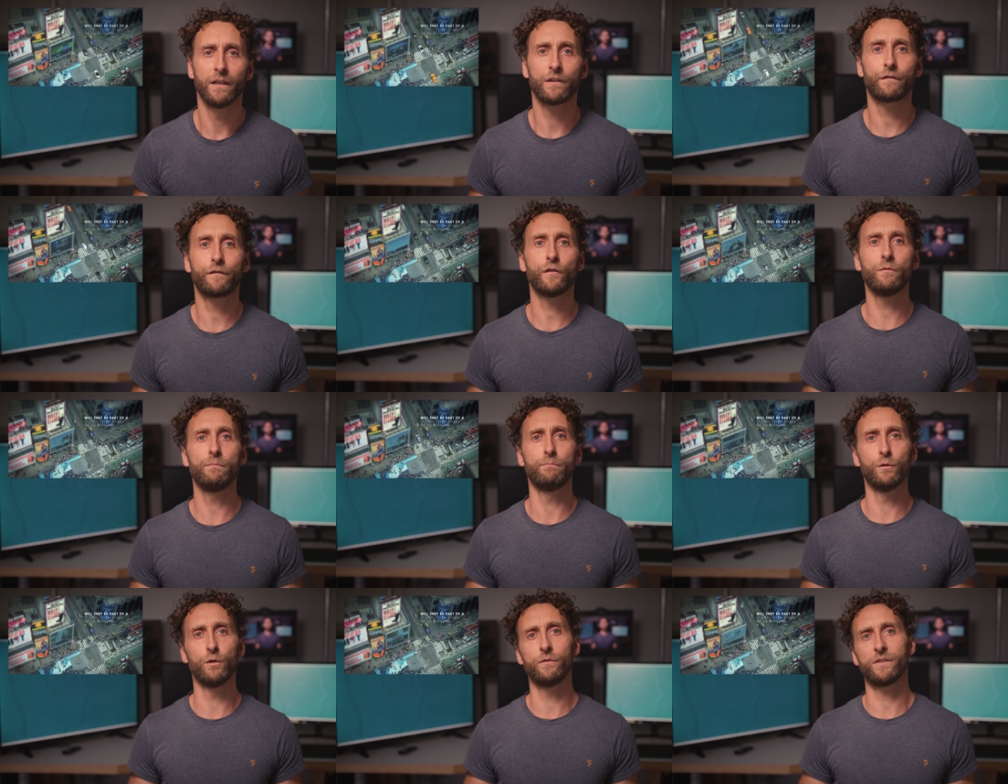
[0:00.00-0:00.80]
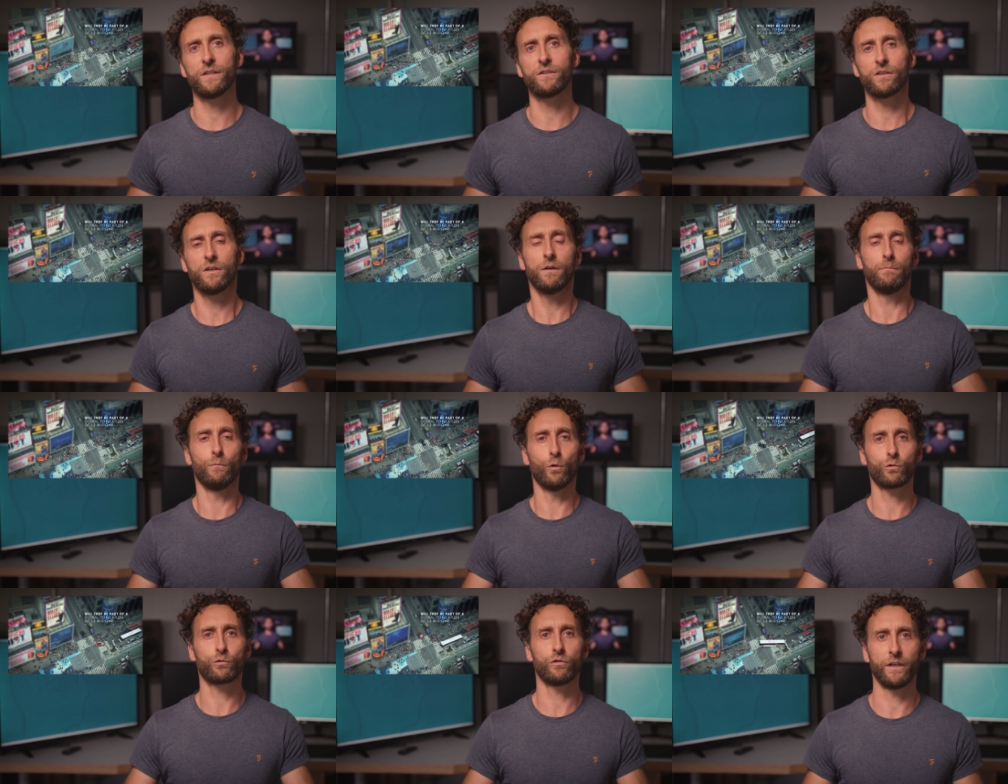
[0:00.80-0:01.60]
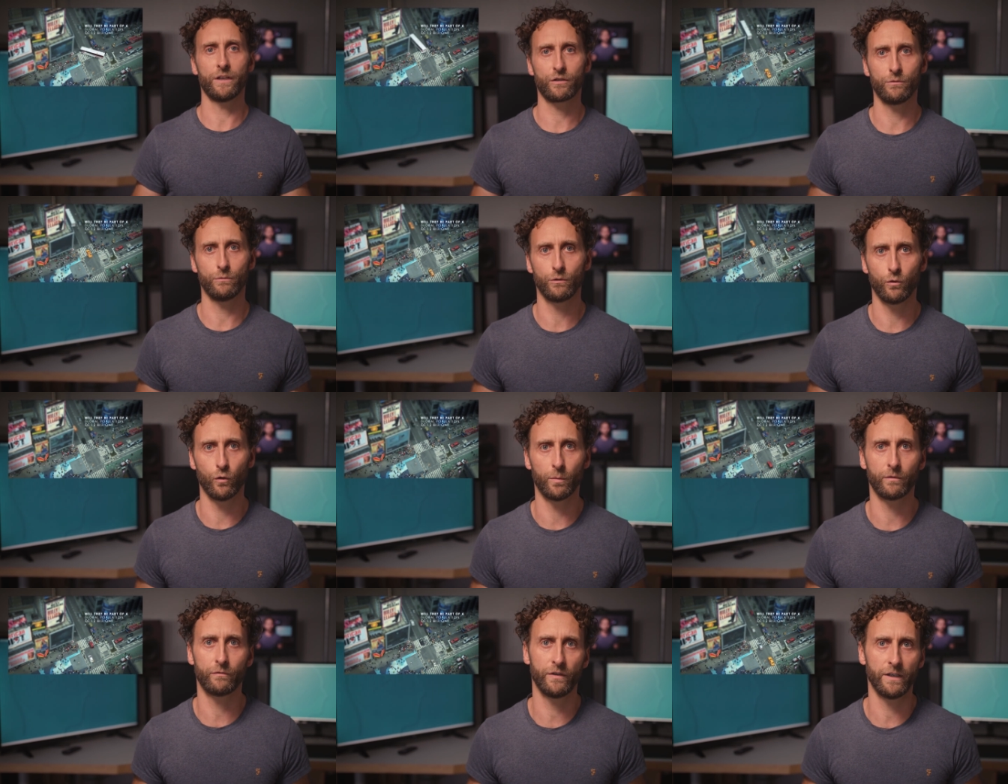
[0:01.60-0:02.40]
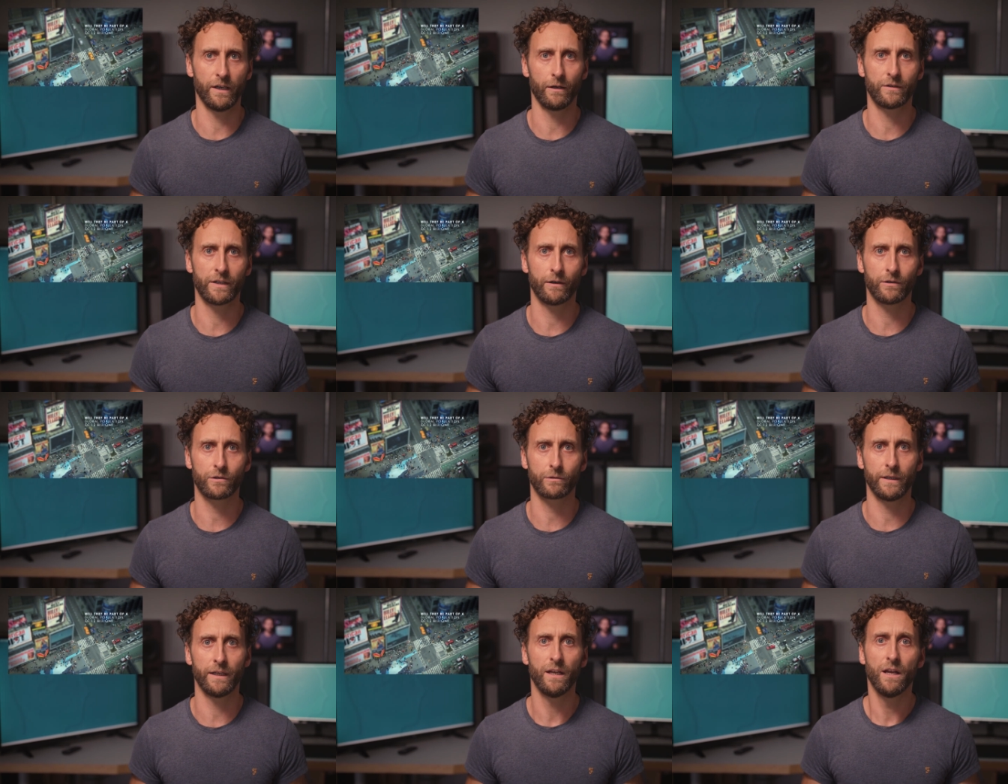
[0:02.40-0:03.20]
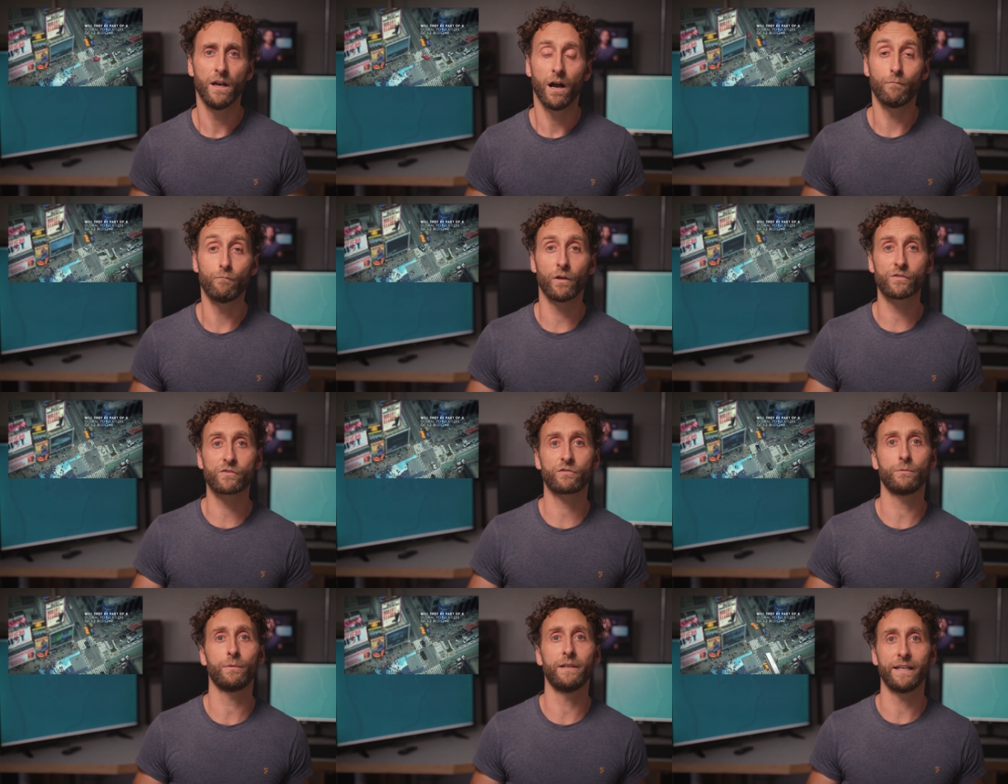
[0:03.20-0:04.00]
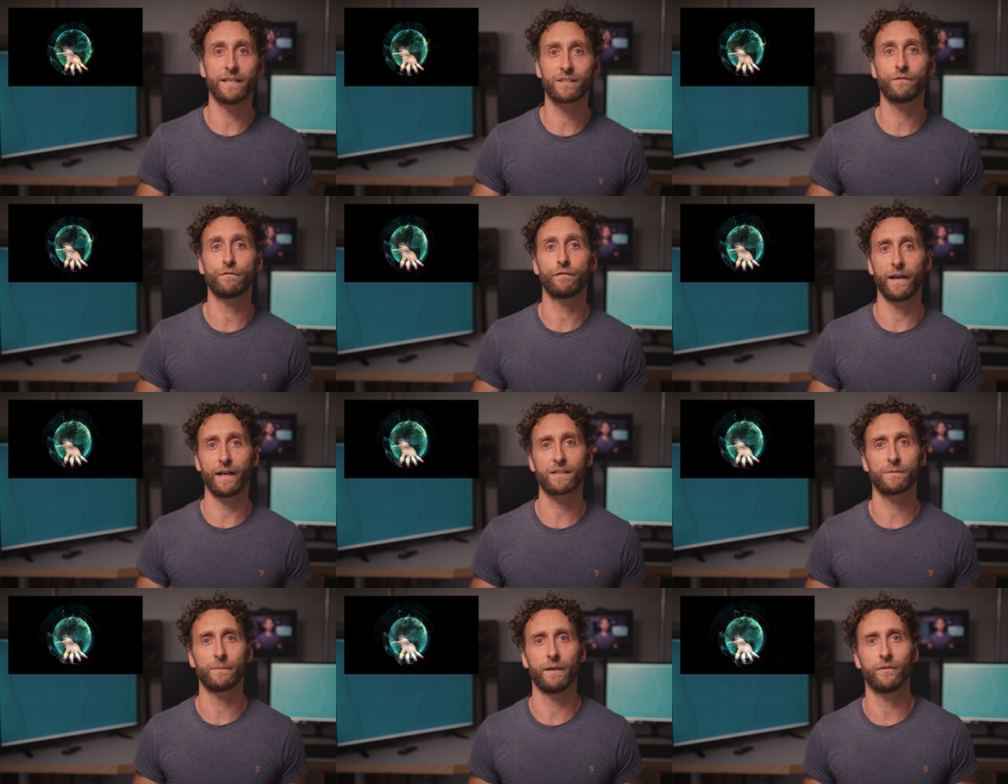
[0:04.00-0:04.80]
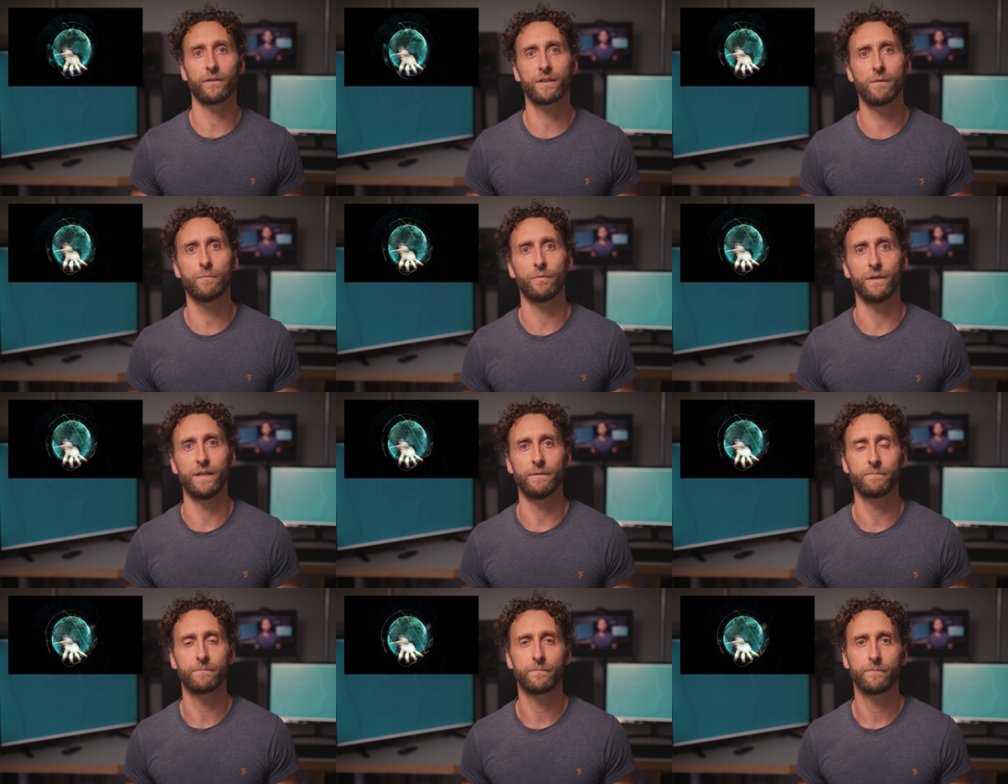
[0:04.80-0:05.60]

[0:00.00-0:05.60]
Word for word: the film moves into more traditional corporate video territory and runs through a list of facts about the company.